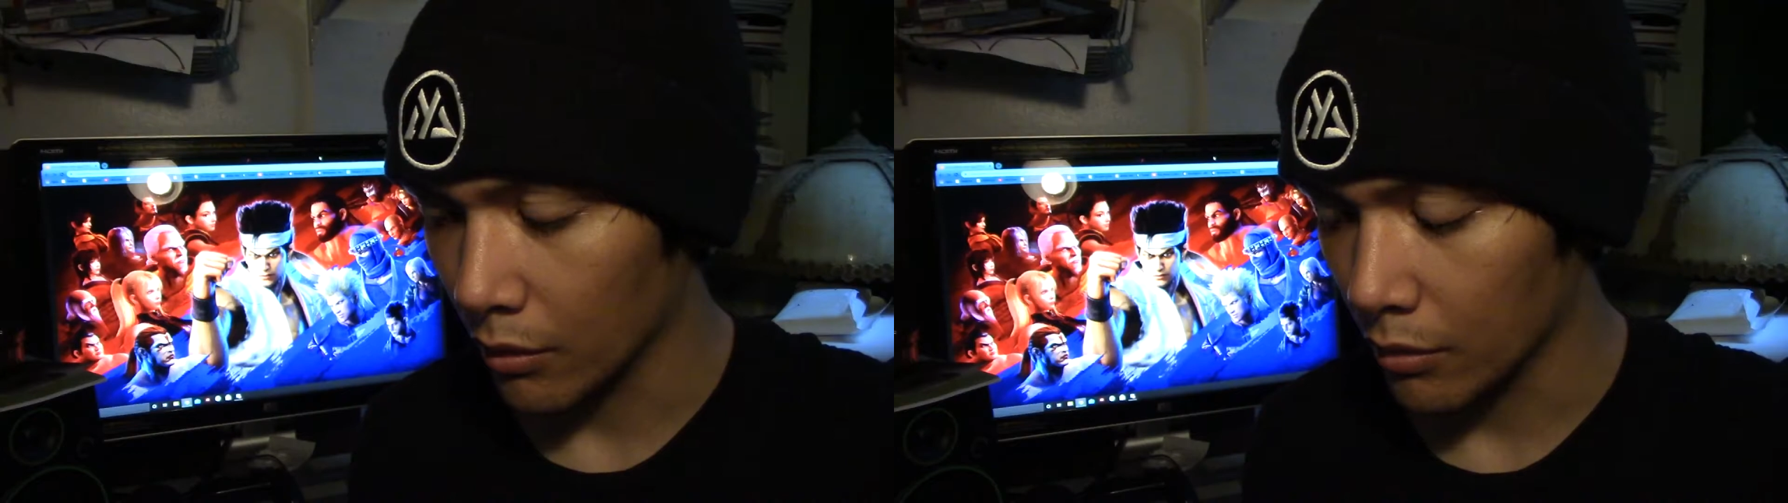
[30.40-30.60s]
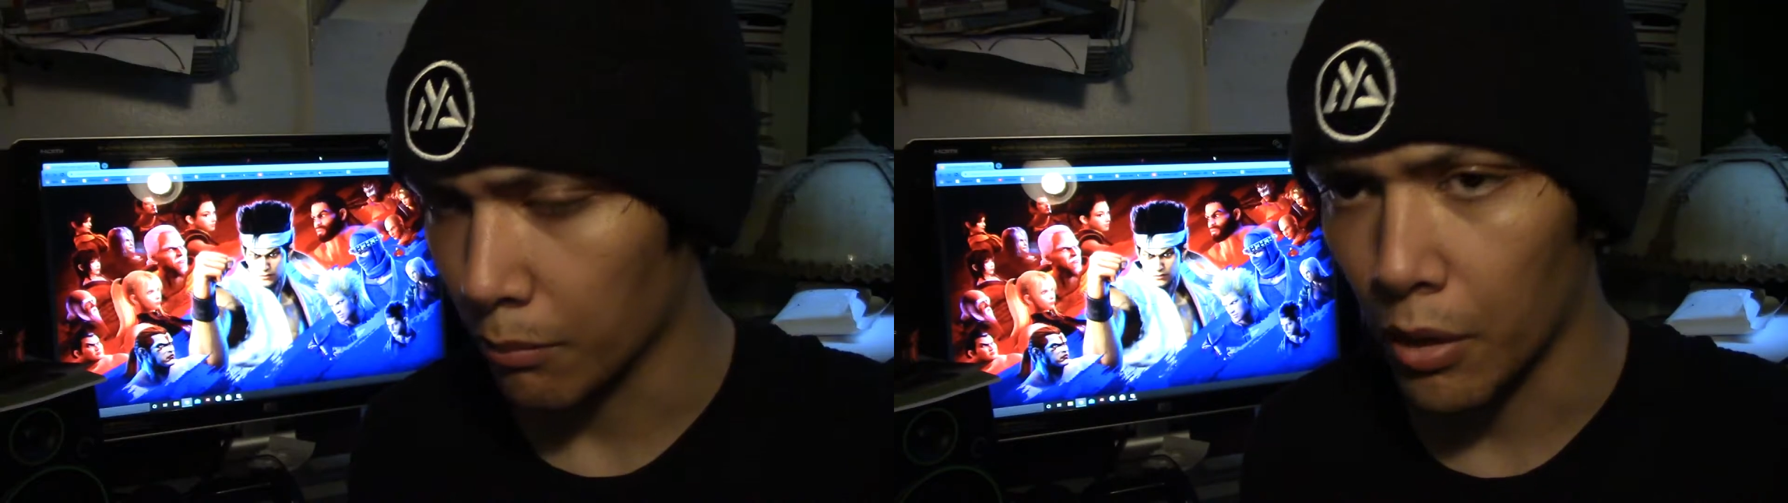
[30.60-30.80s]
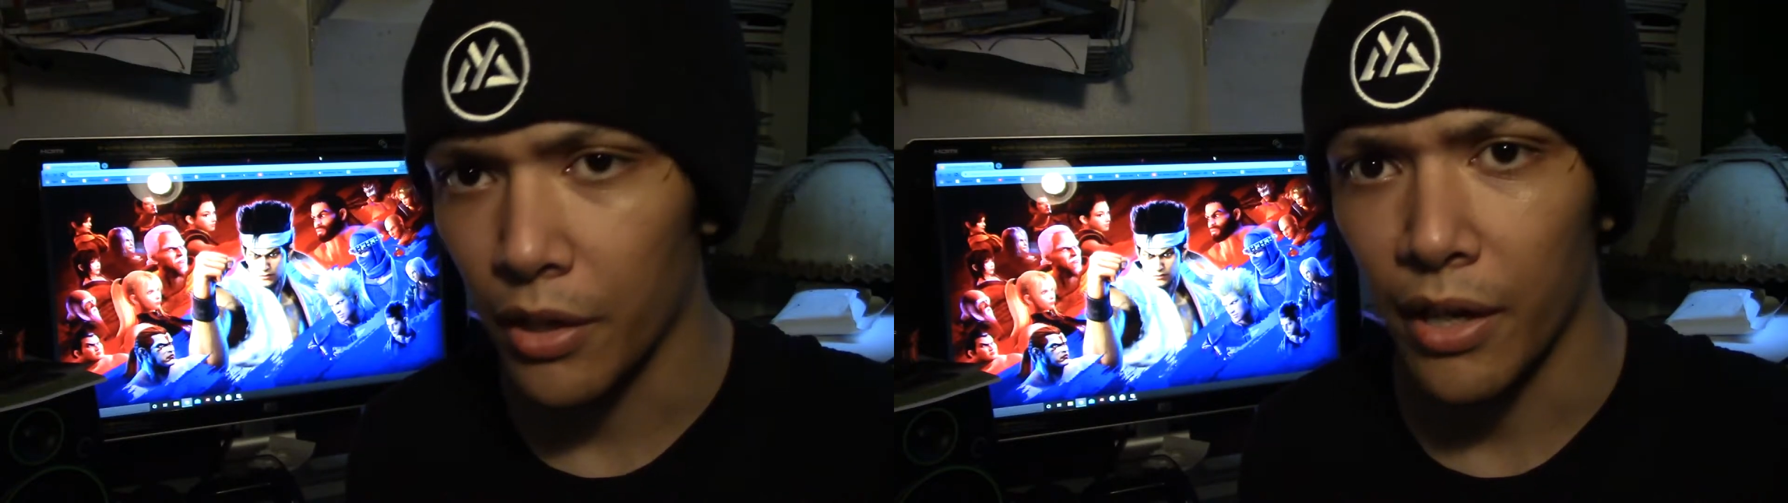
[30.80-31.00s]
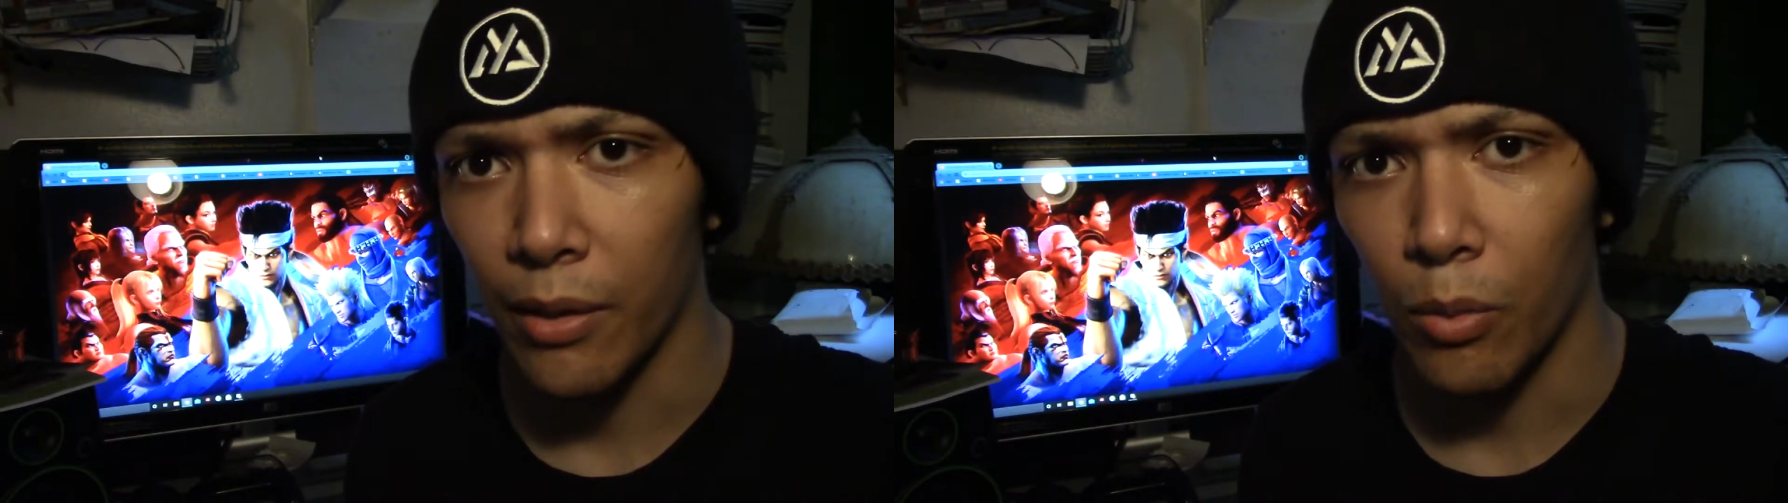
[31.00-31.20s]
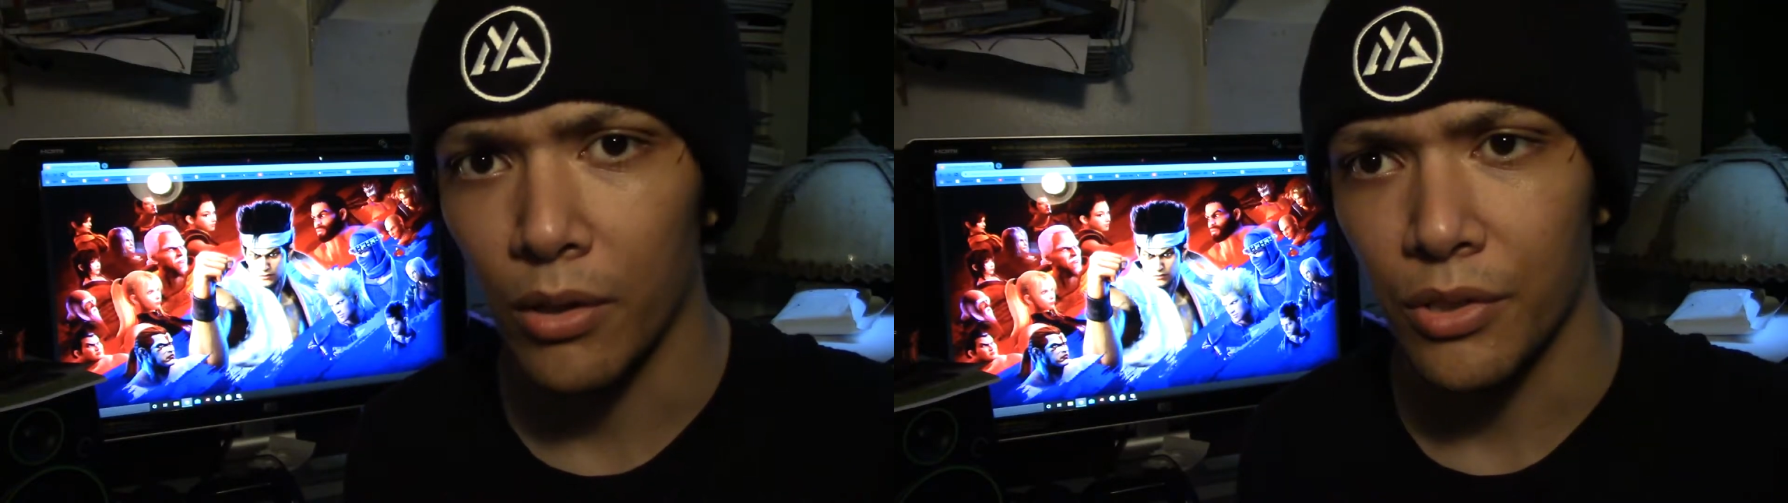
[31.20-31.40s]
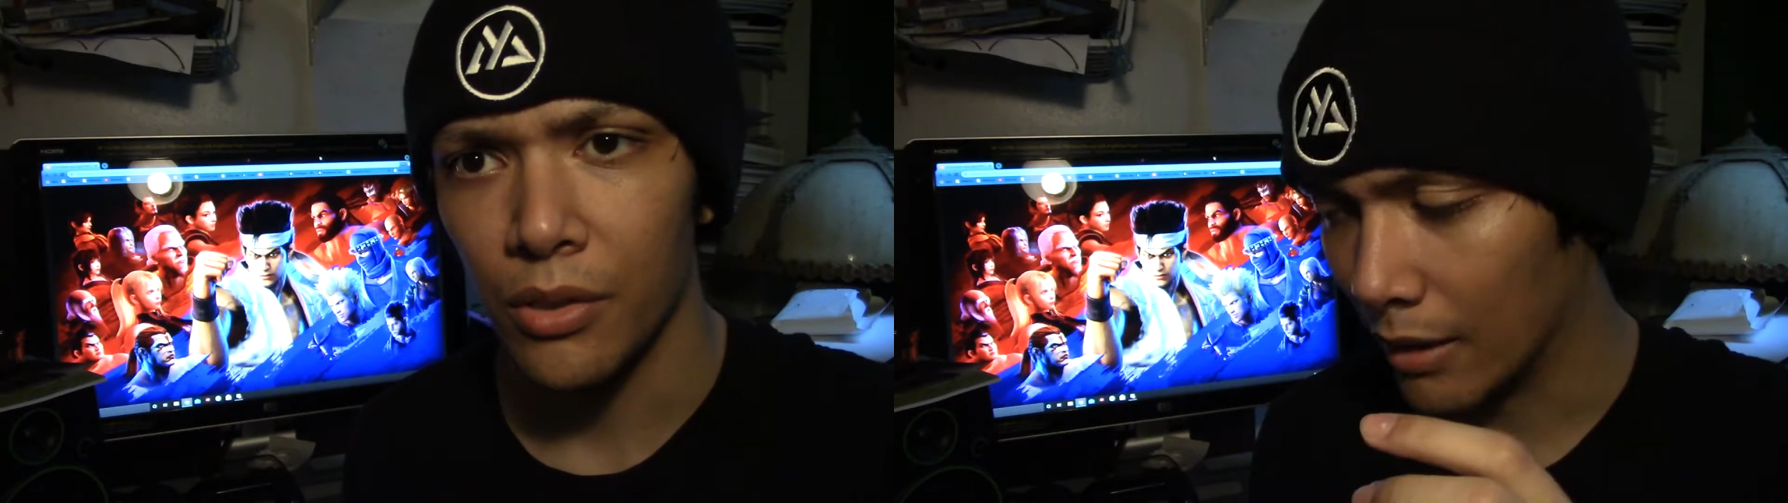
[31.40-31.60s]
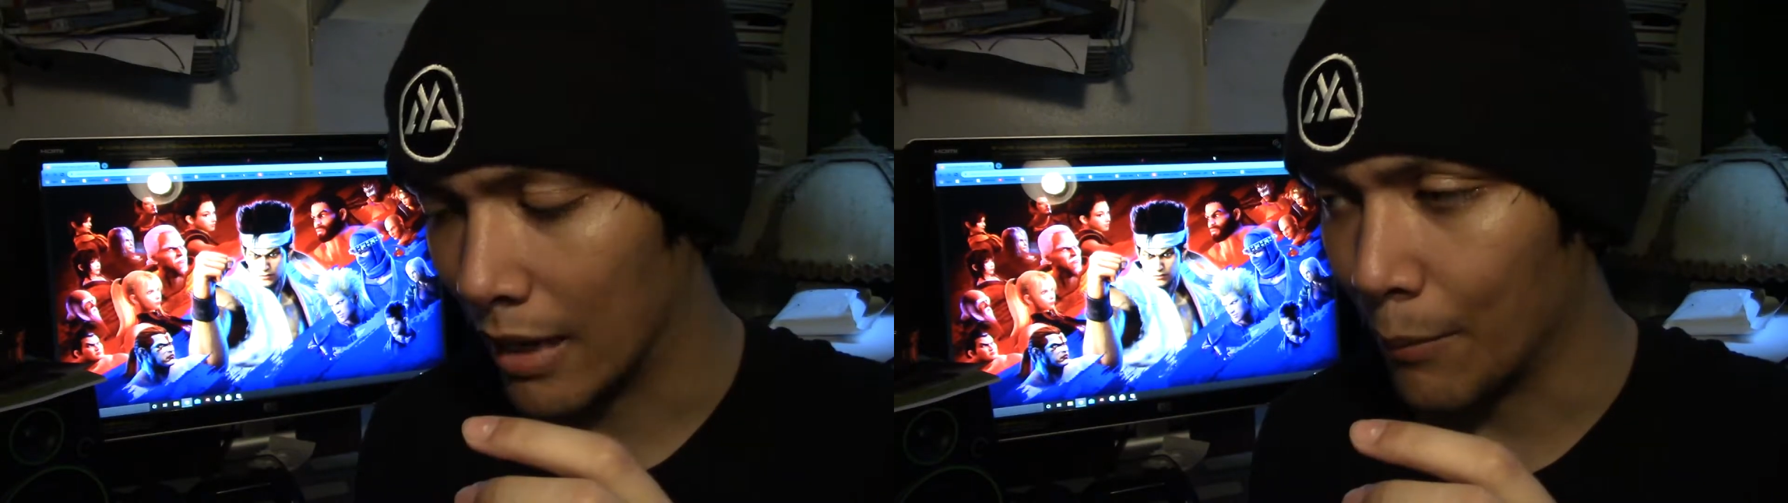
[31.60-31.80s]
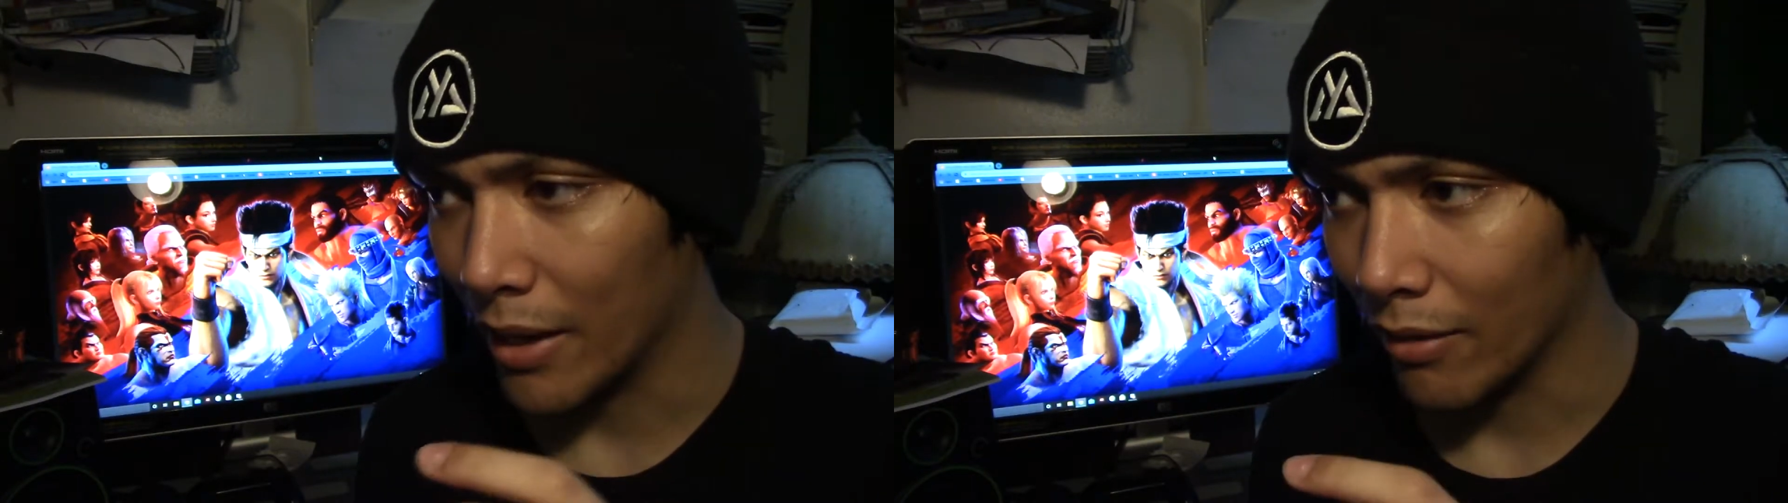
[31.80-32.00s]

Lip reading: Monday it was. I made